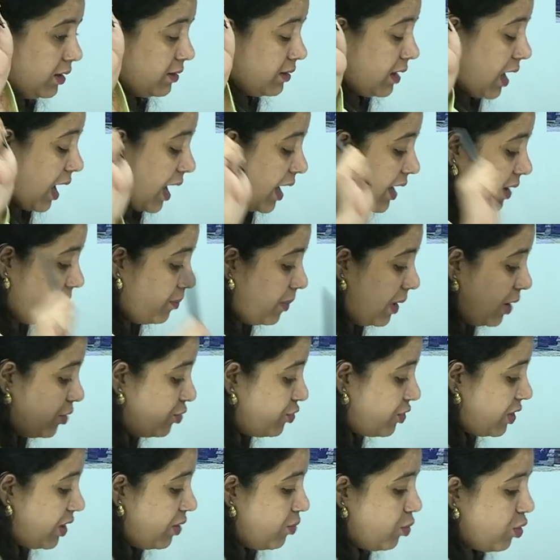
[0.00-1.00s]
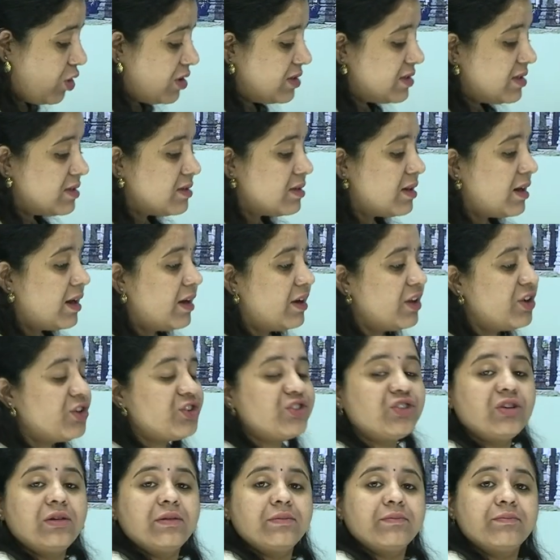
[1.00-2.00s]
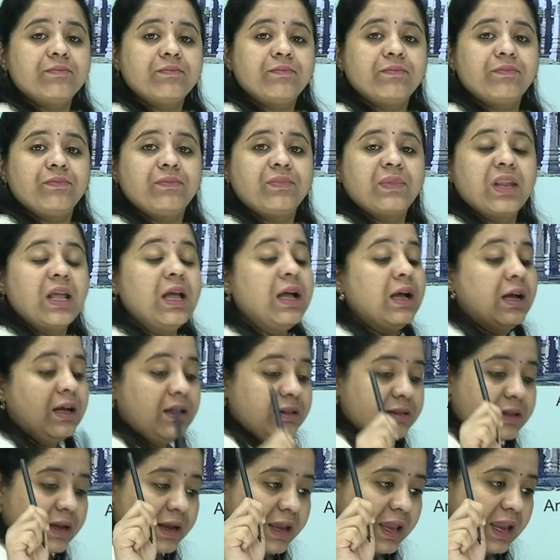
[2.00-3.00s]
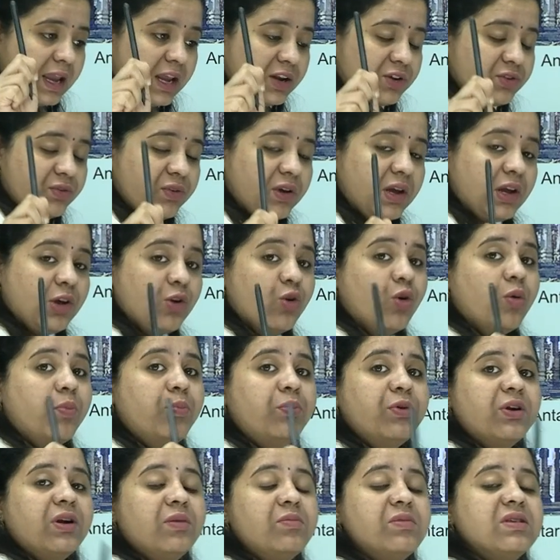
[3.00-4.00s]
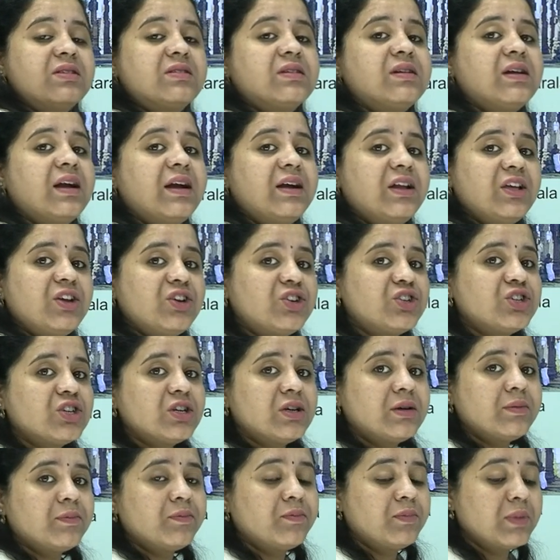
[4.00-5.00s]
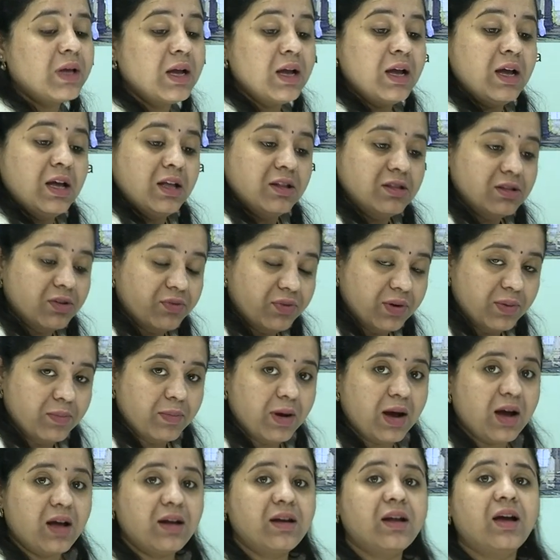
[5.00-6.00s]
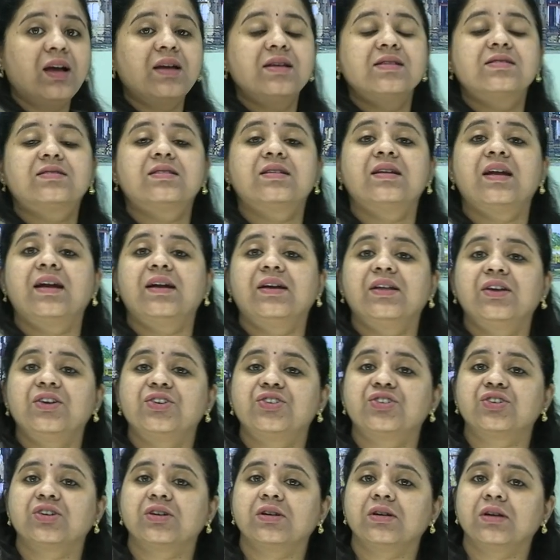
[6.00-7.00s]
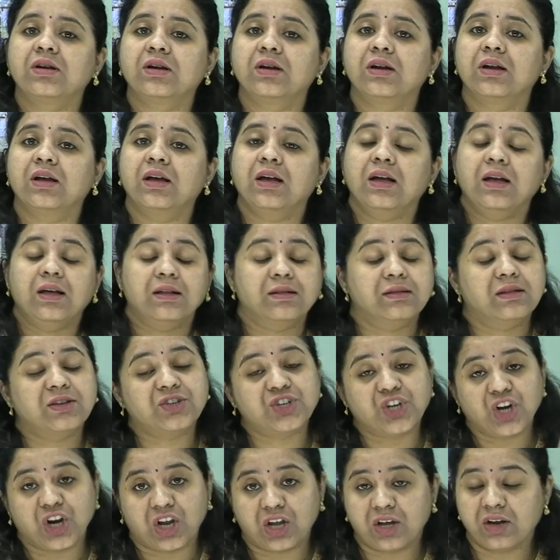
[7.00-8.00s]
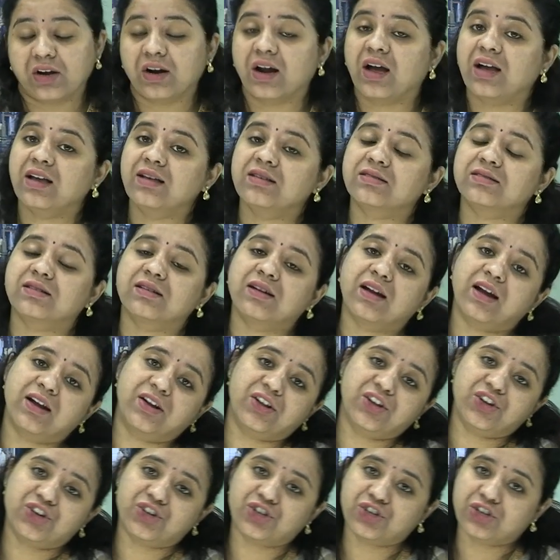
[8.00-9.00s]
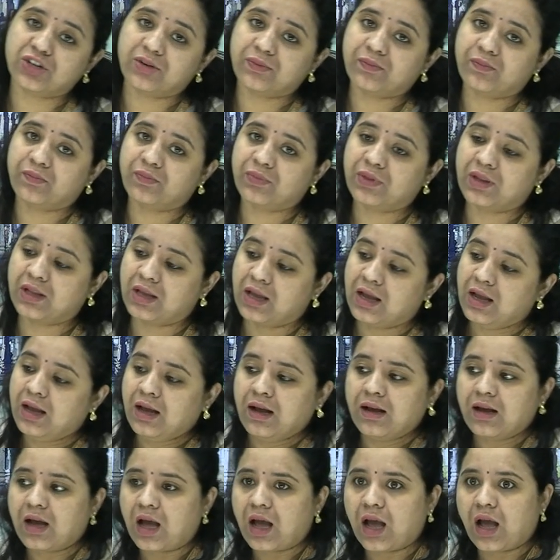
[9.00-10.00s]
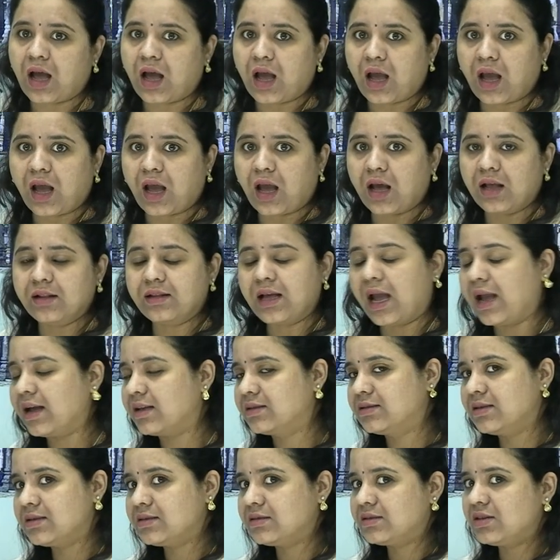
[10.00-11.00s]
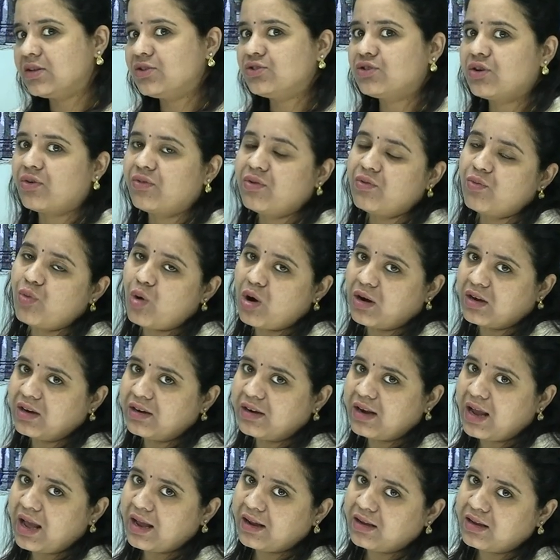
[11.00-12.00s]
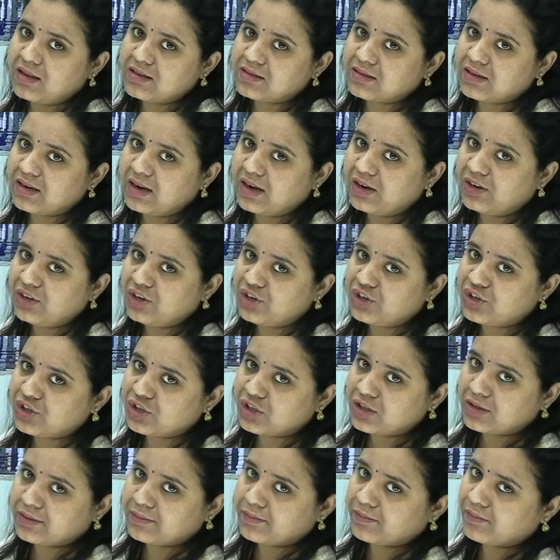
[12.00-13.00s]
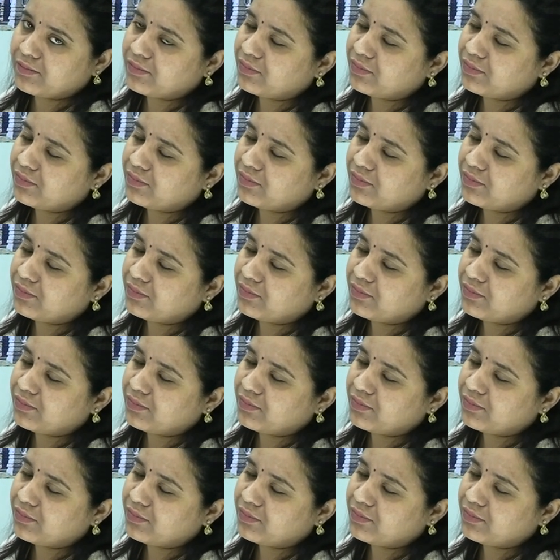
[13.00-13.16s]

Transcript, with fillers: The high boundary walls is an addition. The gateway Gopuram is an addition. The Vimana is an addition. The Shikara is an addition. The existence of a water tank is an addition.